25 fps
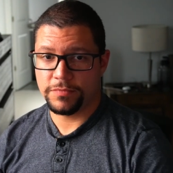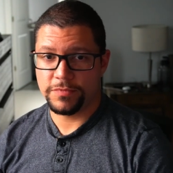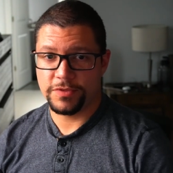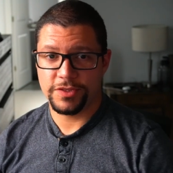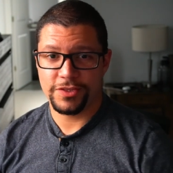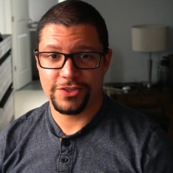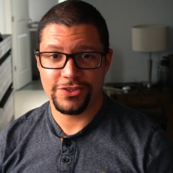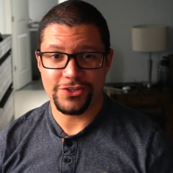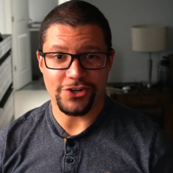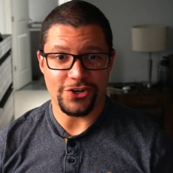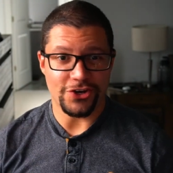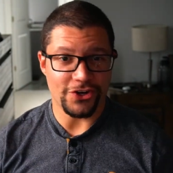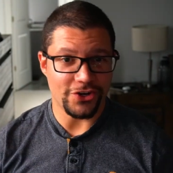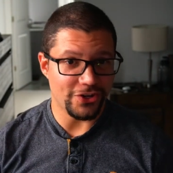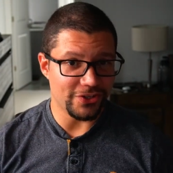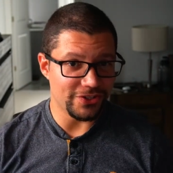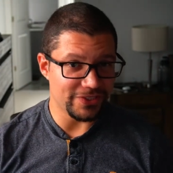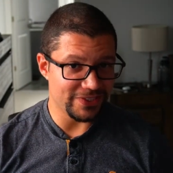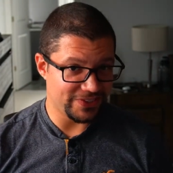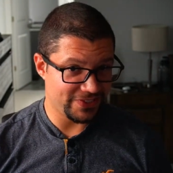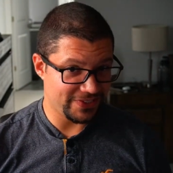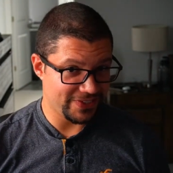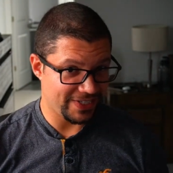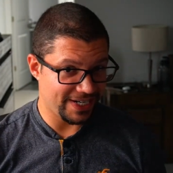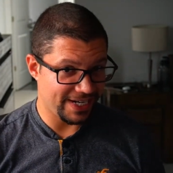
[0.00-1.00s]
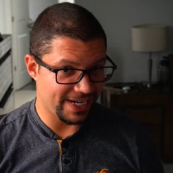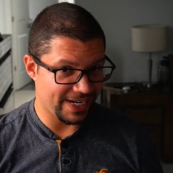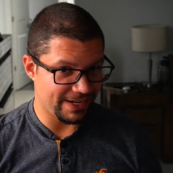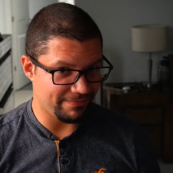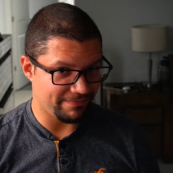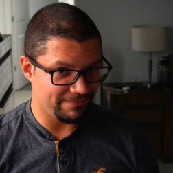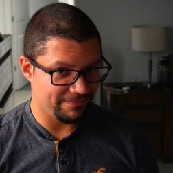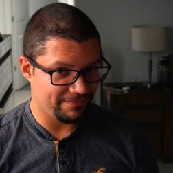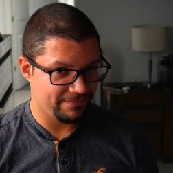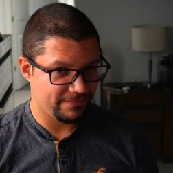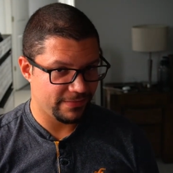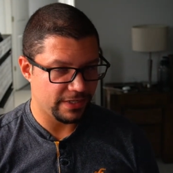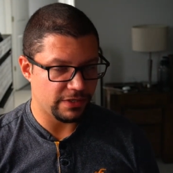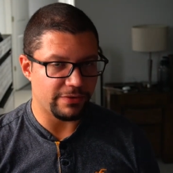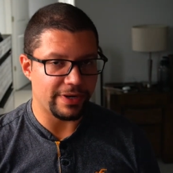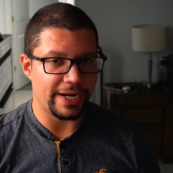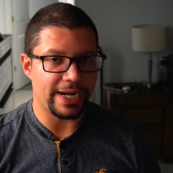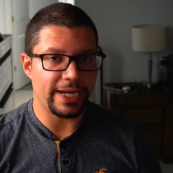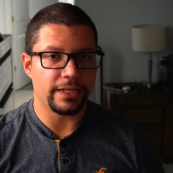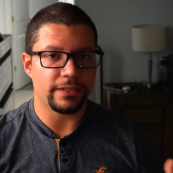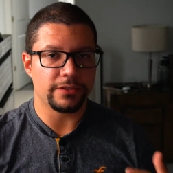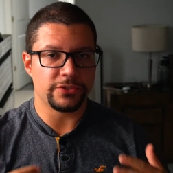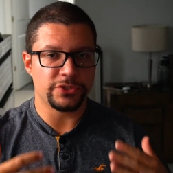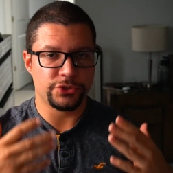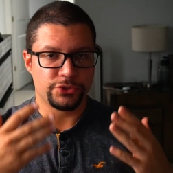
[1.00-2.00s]
all this time, right,
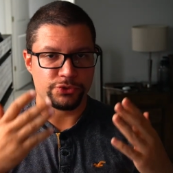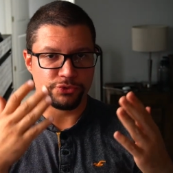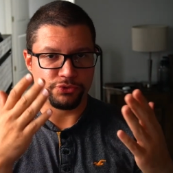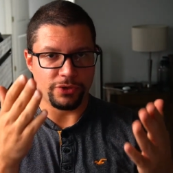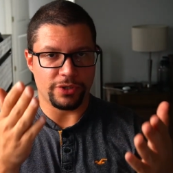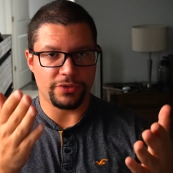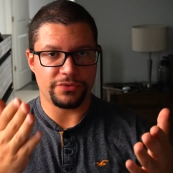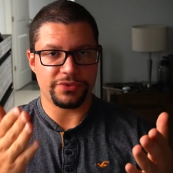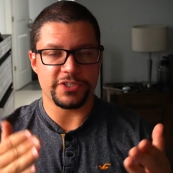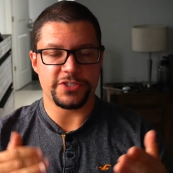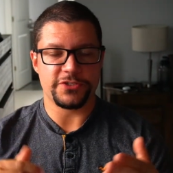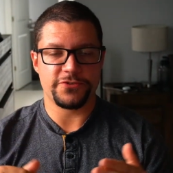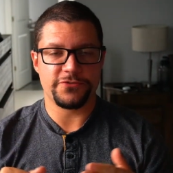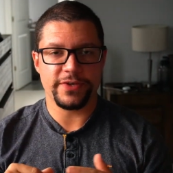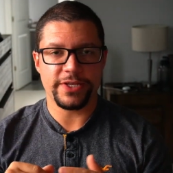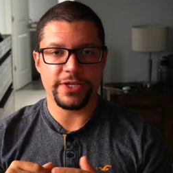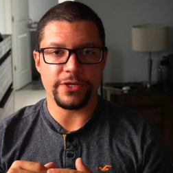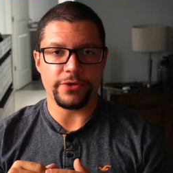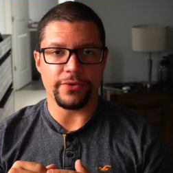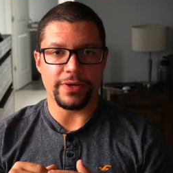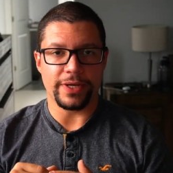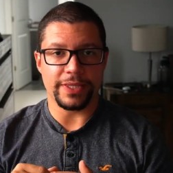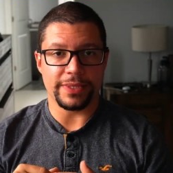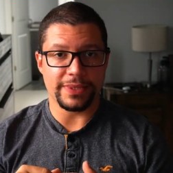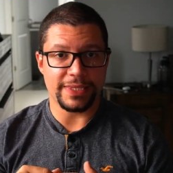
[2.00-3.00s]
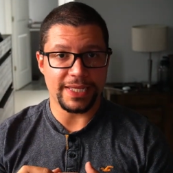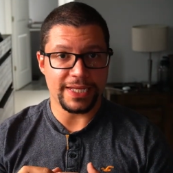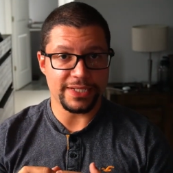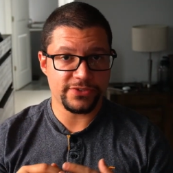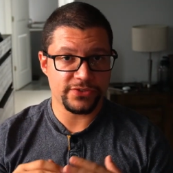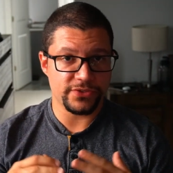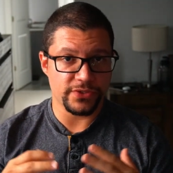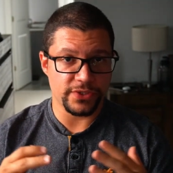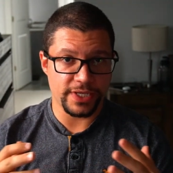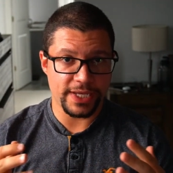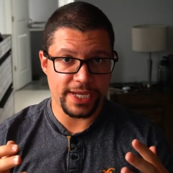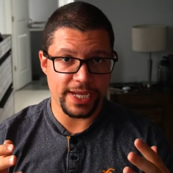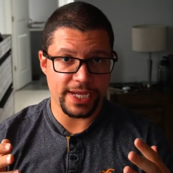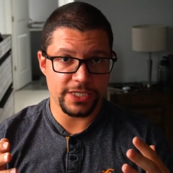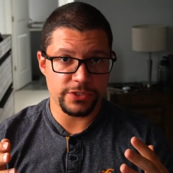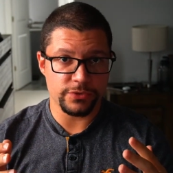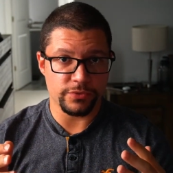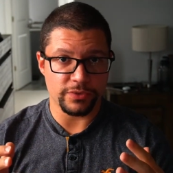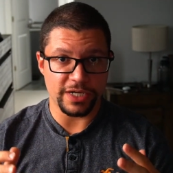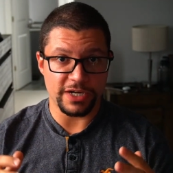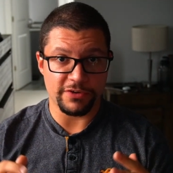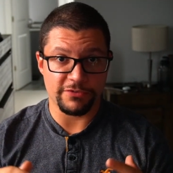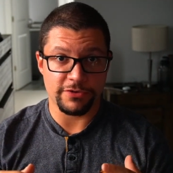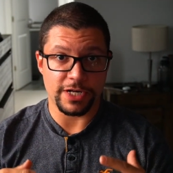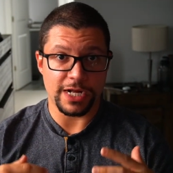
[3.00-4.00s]
throughout this video. And that's the case whenever
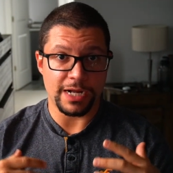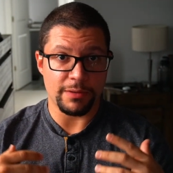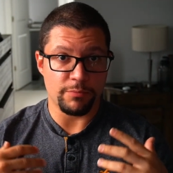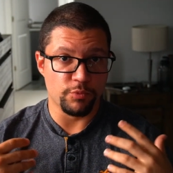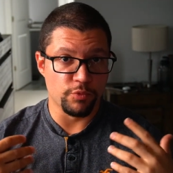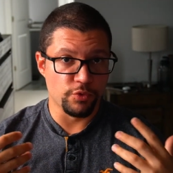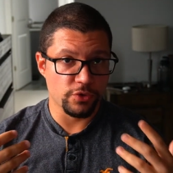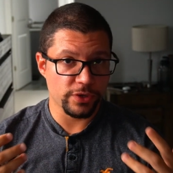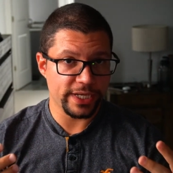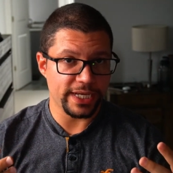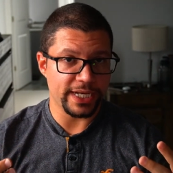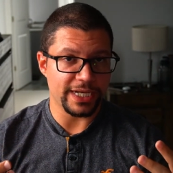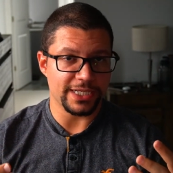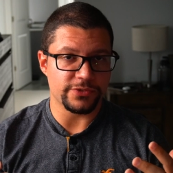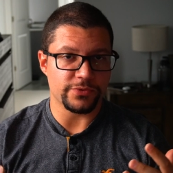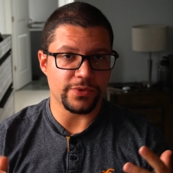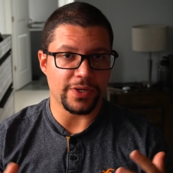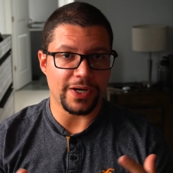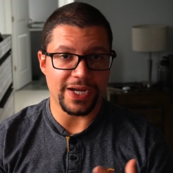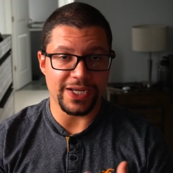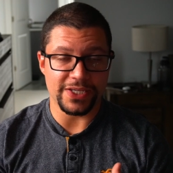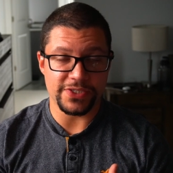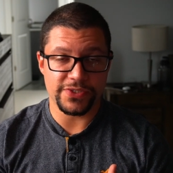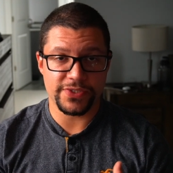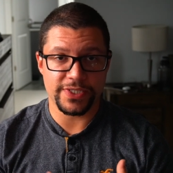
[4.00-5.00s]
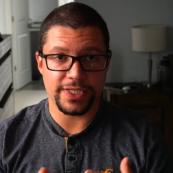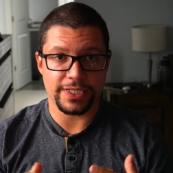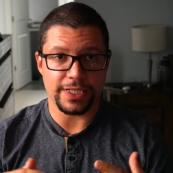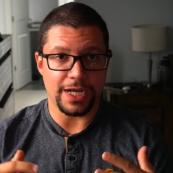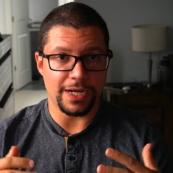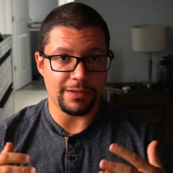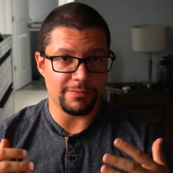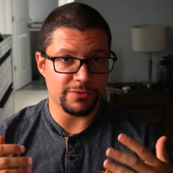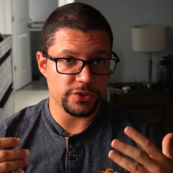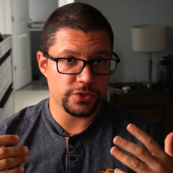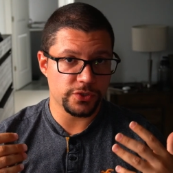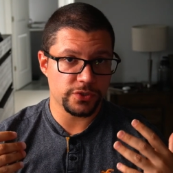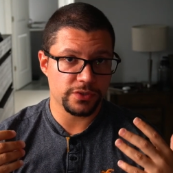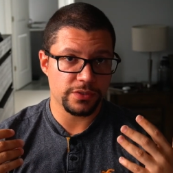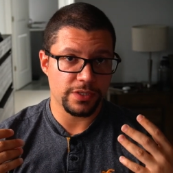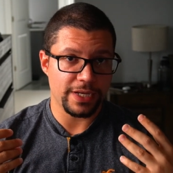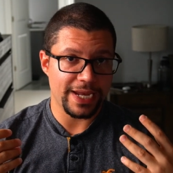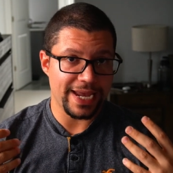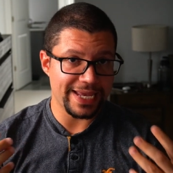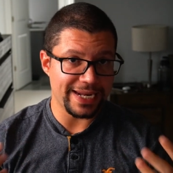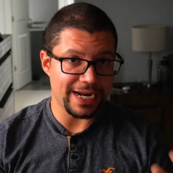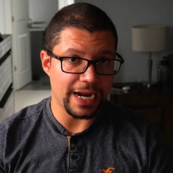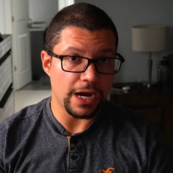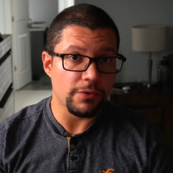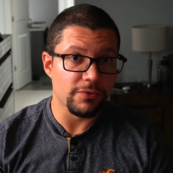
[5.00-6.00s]
I'm working as well. I sit almost eight
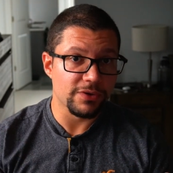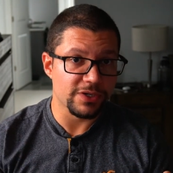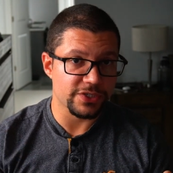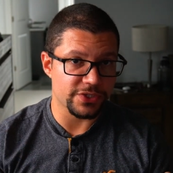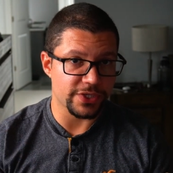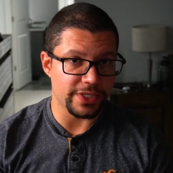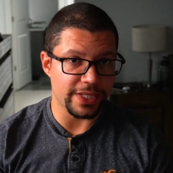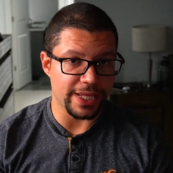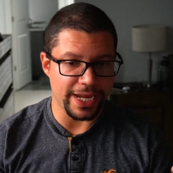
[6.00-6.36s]
hours a day.